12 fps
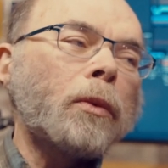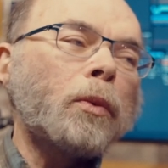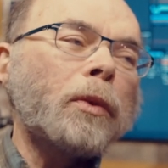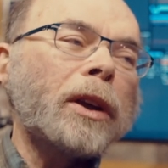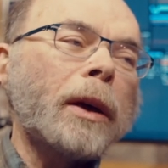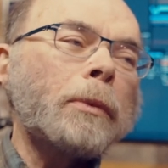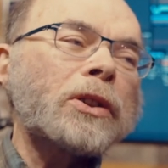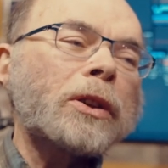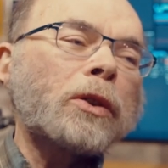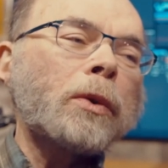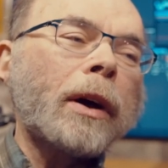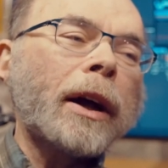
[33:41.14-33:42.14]
It was
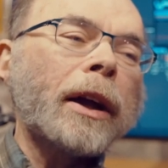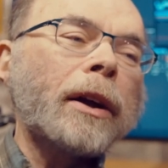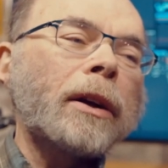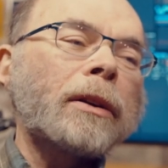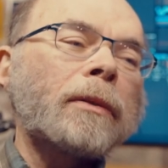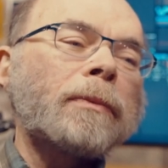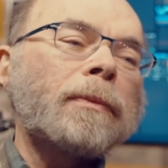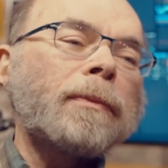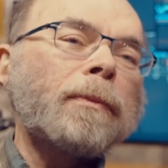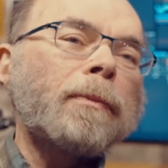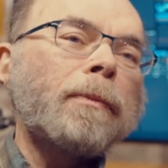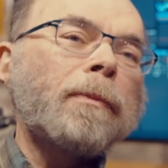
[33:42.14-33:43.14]
acquired
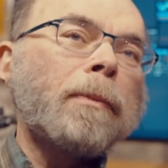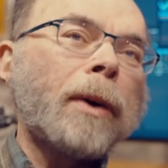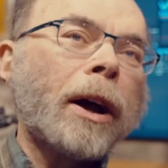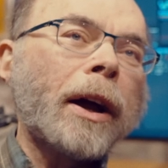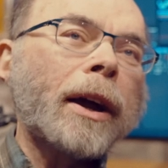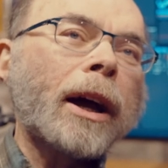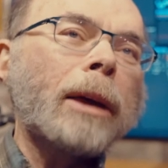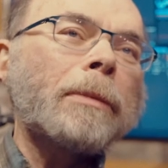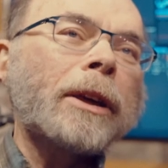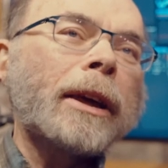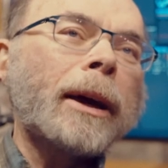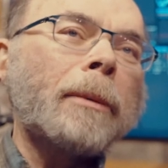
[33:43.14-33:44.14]
by
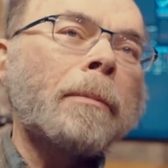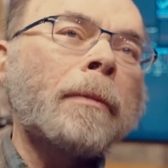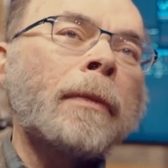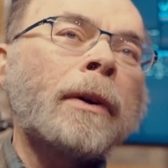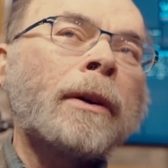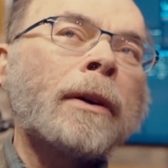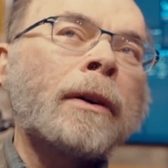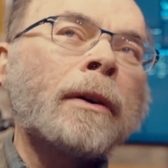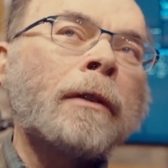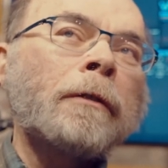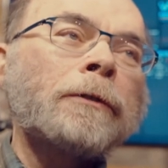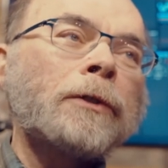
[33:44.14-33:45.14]
IBM
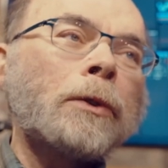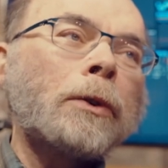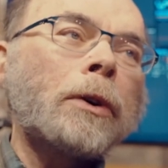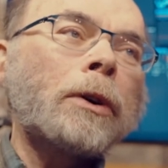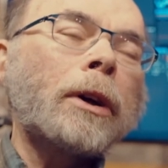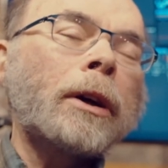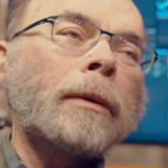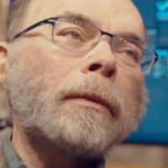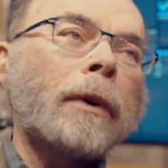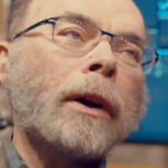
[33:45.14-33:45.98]
for